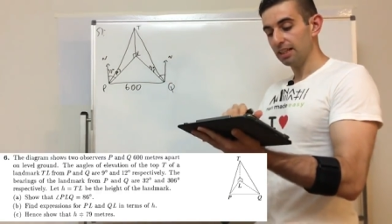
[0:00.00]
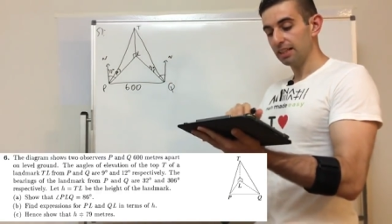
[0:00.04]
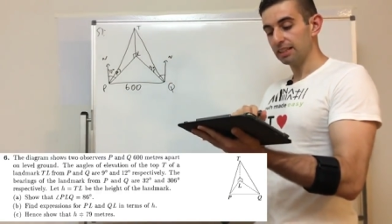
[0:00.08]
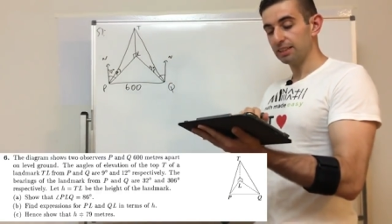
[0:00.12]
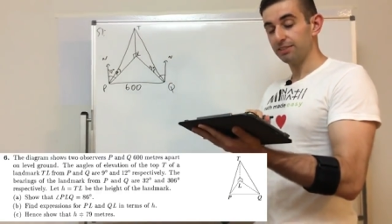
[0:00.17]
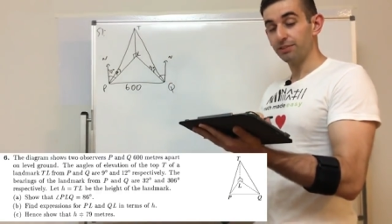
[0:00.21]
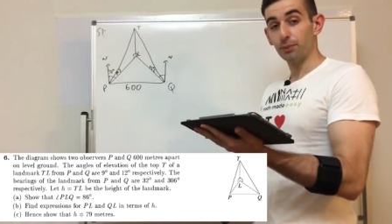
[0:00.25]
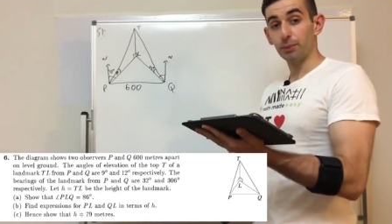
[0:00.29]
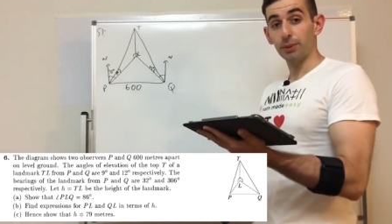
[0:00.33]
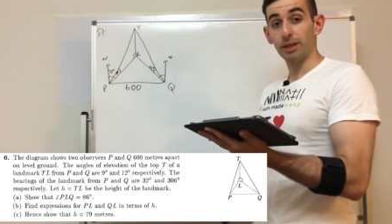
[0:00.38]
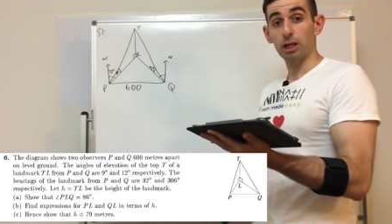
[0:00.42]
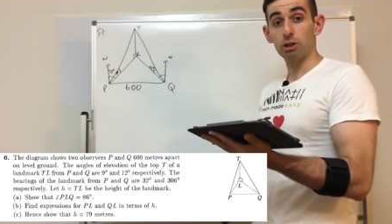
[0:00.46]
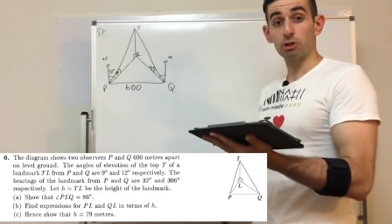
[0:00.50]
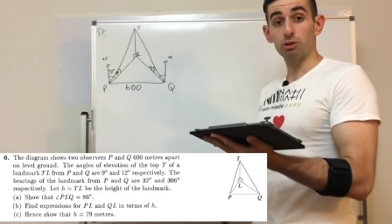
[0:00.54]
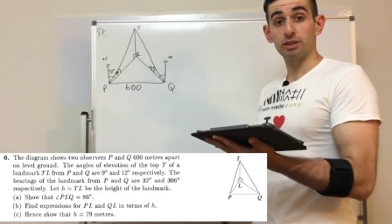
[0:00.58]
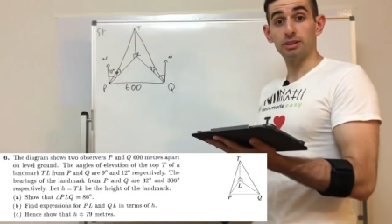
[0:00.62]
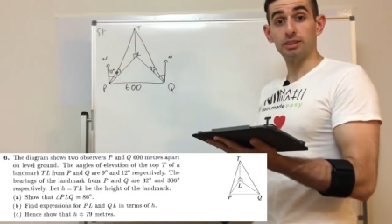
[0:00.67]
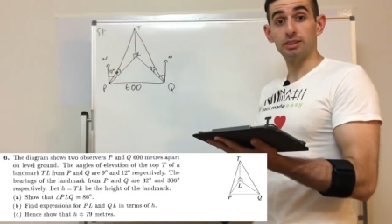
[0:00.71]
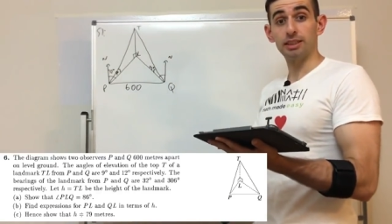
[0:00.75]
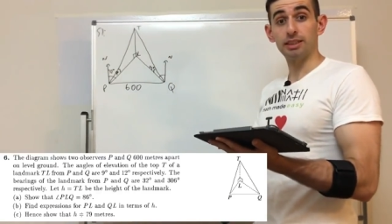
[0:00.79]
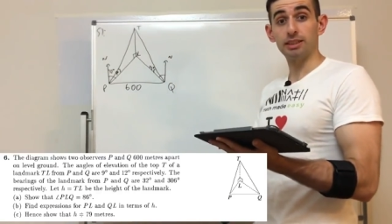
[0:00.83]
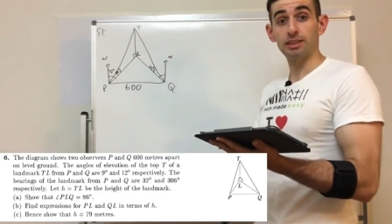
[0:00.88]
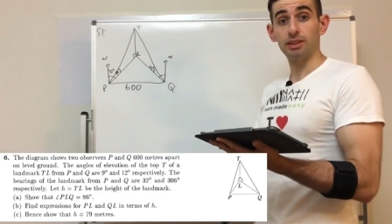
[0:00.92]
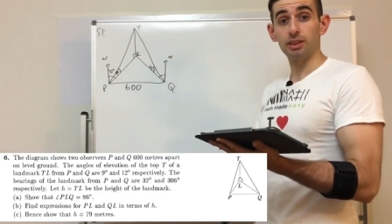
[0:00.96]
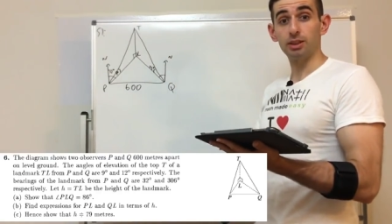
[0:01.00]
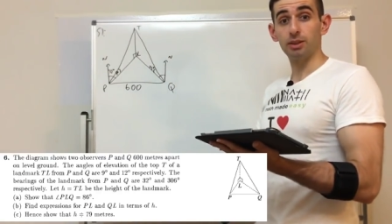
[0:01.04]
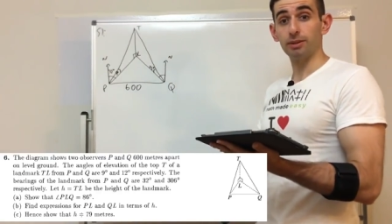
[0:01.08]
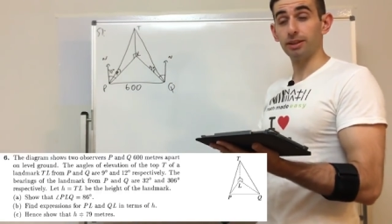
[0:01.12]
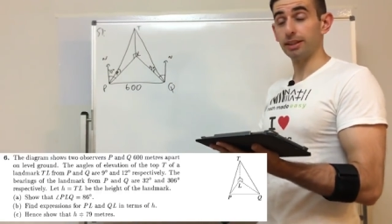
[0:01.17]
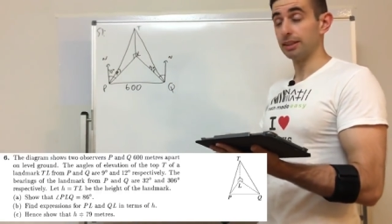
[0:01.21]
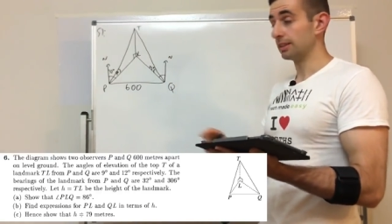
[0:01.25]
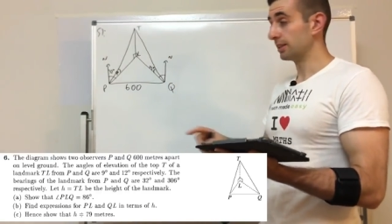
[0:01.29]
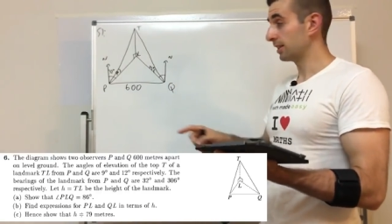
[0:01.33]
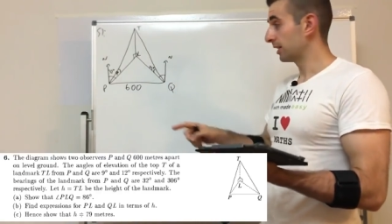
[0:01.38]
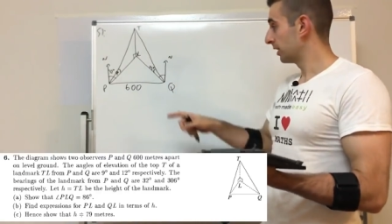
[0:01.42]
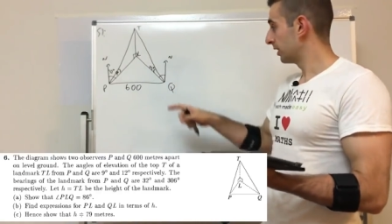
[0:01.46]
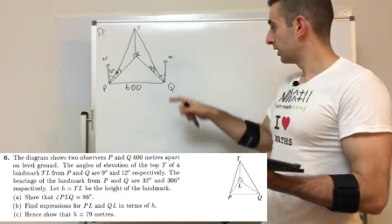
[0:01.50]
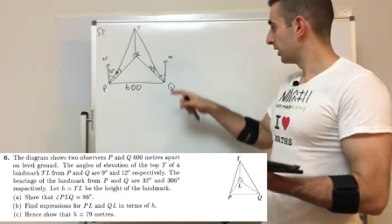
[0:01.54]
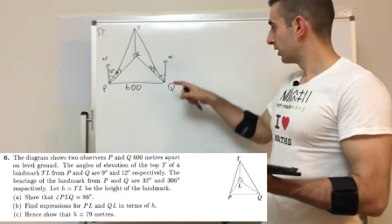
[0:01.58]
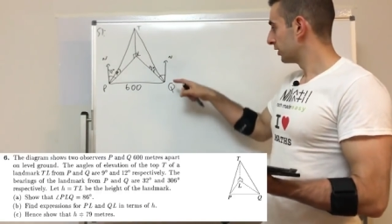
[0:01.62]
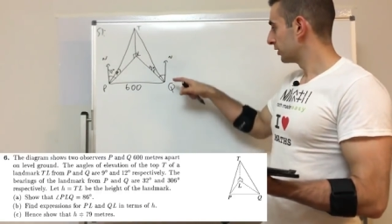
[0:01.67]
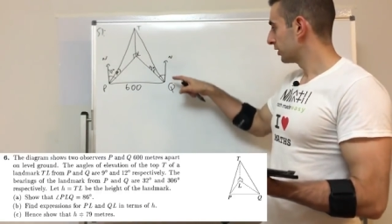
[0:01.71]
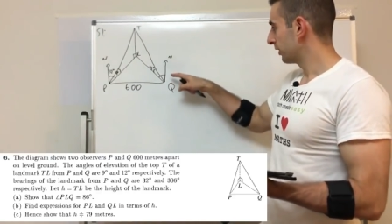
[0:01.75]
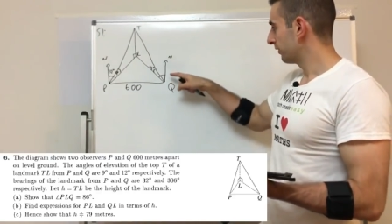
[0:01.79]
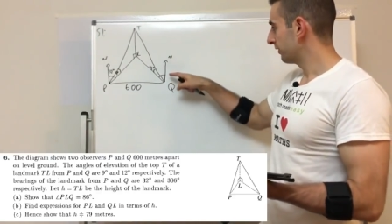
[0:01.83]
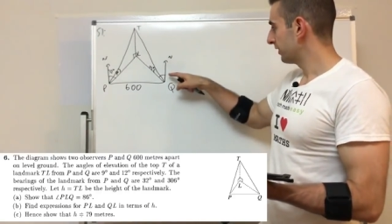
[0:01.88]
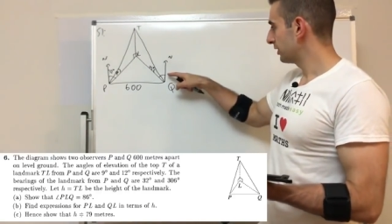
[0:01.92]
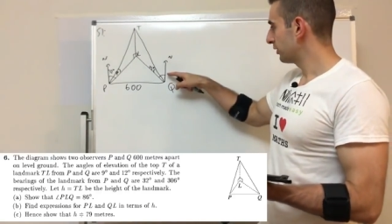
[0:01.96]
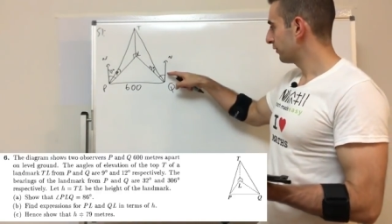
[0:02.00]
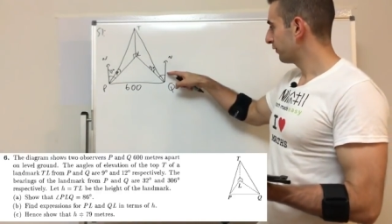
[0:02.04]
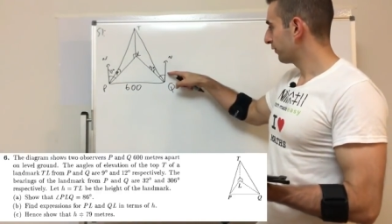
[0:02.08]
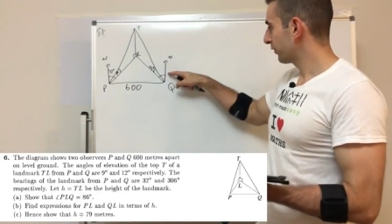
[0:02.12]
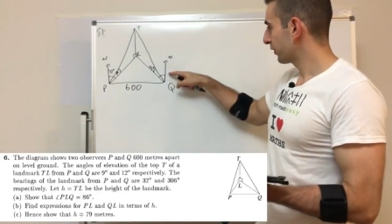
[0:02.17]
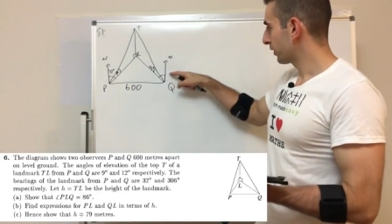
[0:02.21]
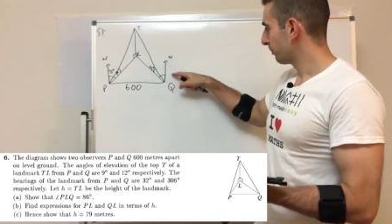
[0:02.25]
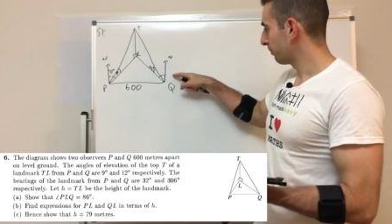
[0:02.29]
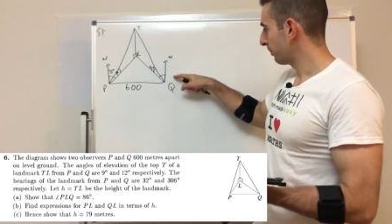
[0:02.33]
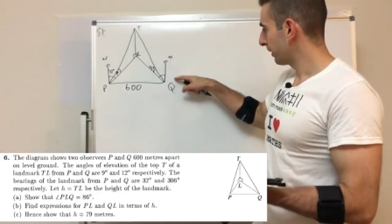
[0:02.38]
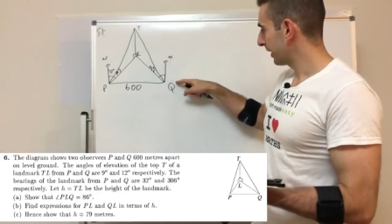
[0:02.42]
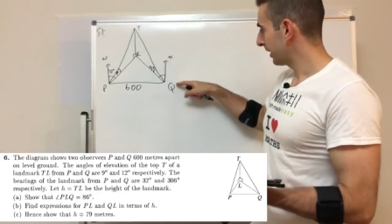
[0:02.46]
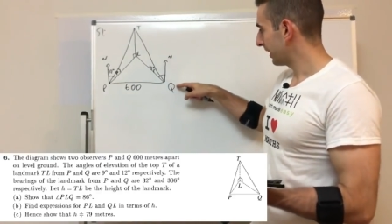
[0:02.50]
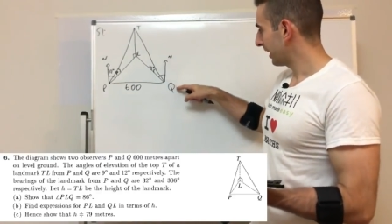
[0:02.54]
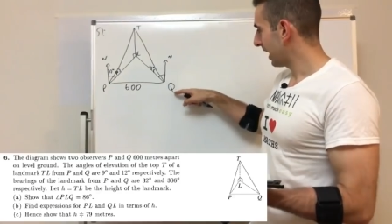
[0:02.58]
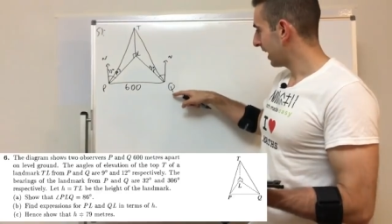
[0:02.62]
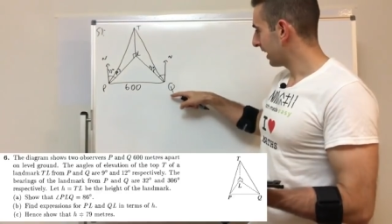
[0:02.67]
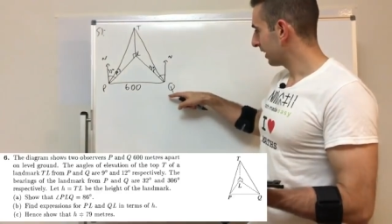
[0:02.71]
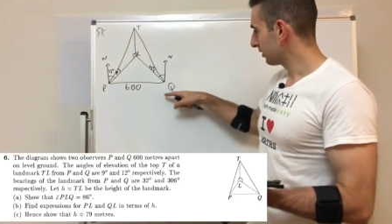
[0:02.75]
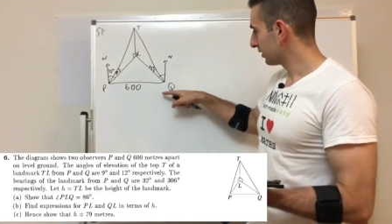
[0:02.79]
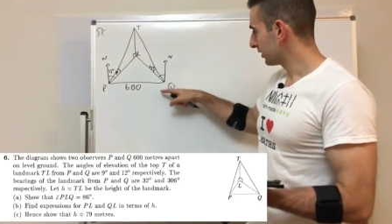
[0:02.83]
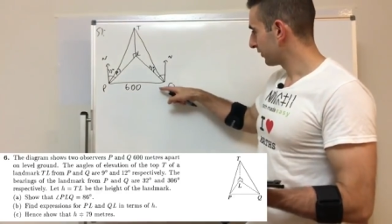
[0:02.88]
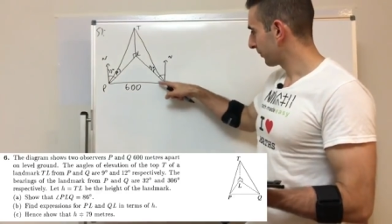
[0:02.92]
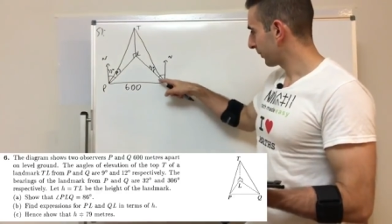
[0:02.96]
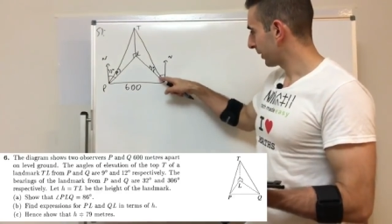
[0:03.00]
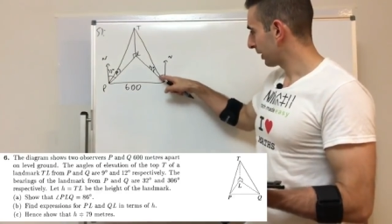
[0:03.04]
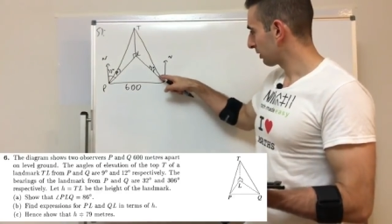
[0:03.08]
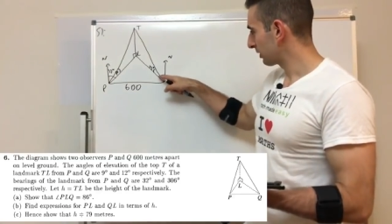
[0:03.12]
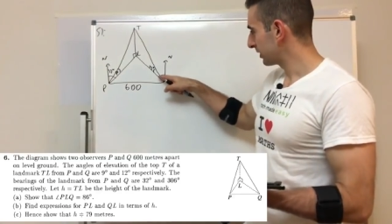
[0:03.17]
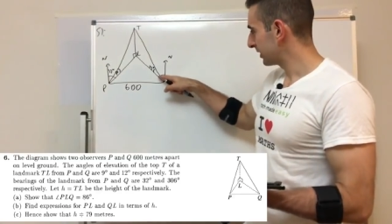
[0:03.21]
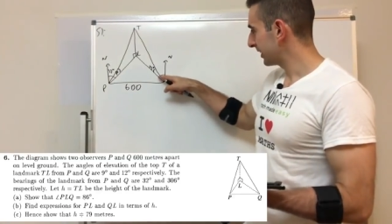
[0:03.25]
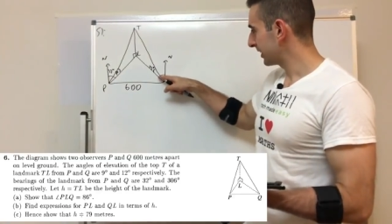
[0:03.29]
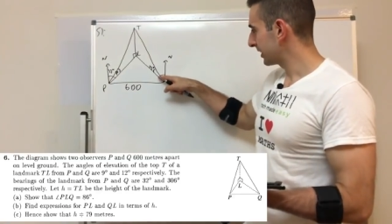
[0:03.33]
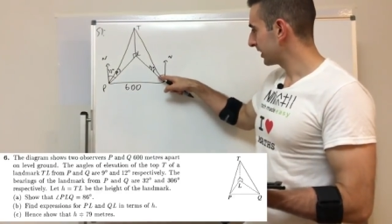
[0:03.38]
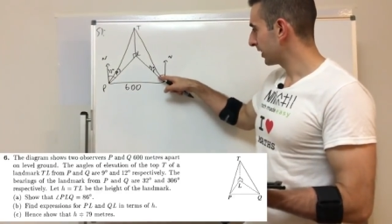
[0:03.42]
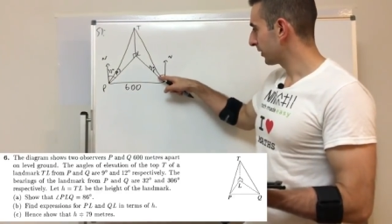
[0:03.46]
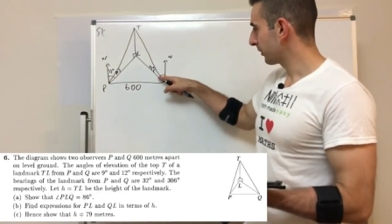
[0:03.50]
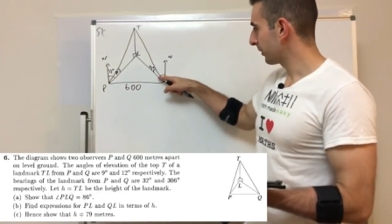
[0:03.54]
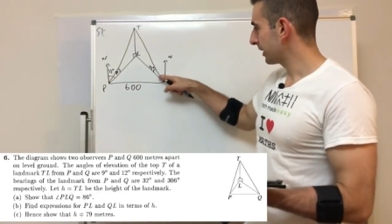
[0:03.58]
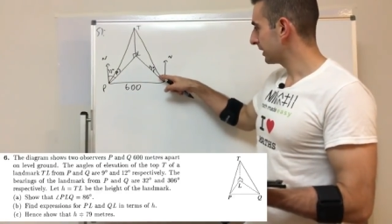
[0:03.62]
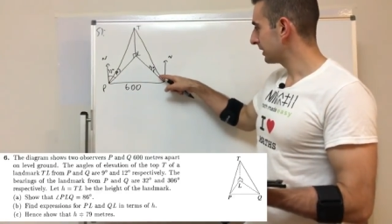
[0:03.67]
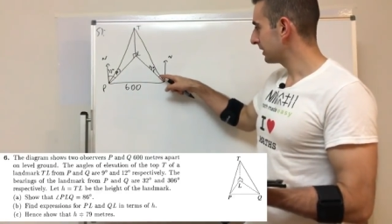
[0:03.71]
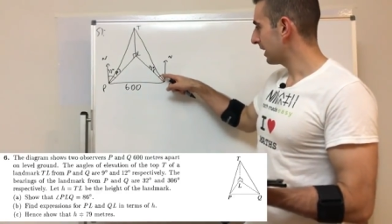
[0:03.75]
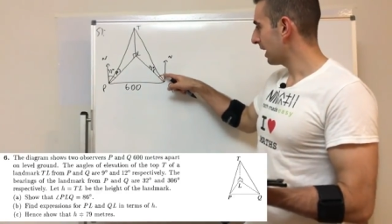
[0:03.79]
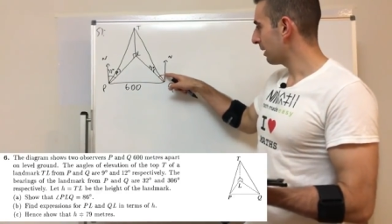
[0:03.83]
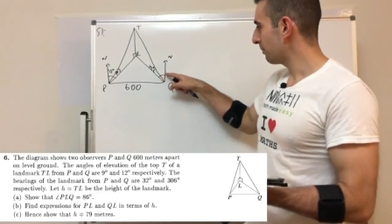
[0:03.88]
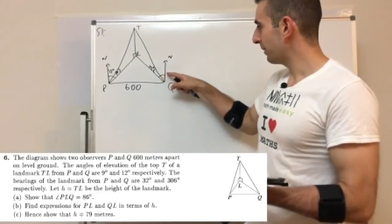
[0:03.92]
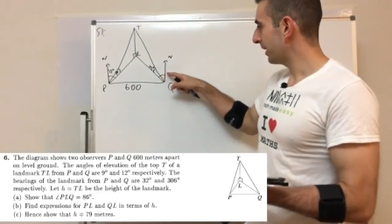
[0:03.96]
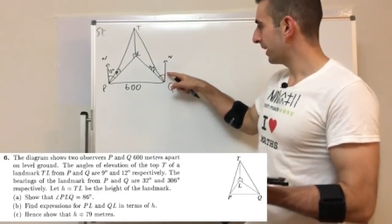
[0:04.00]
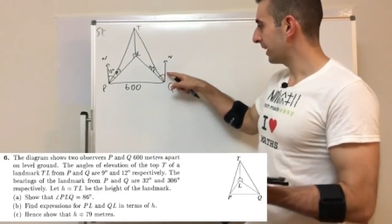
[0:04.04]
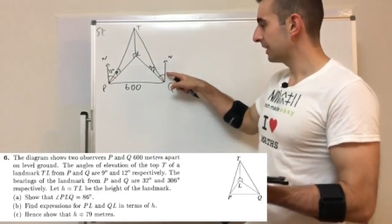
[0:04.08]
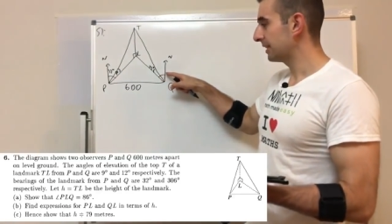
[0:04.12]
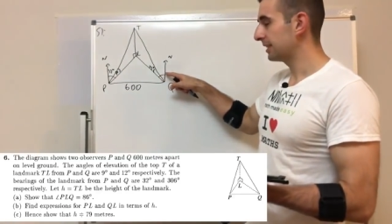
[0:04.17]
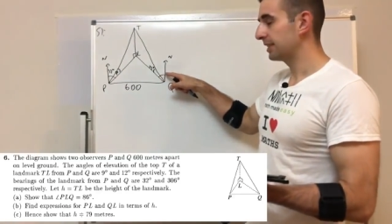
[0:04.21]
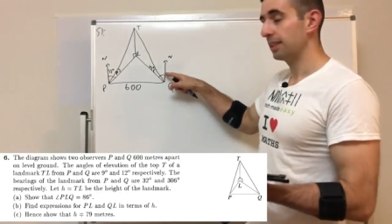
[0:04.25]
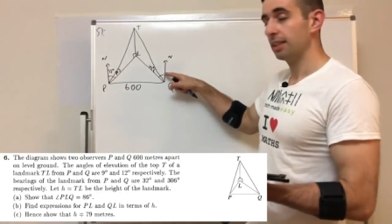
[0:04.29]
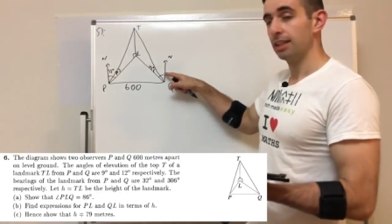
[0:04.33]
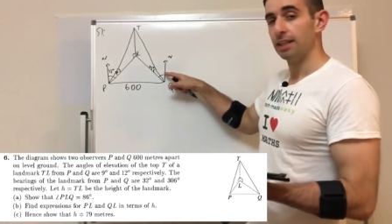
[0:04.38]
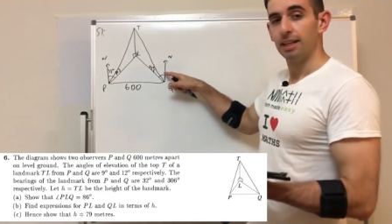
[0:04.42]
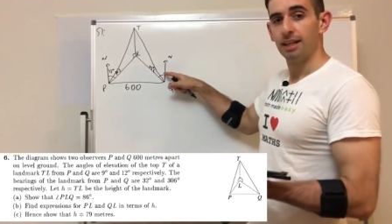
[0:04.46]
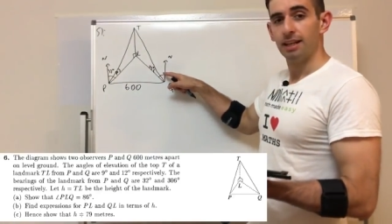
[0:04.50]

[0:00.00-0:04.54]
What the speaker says: is 306 degrees. So if this complete angle is 306 degrees, that means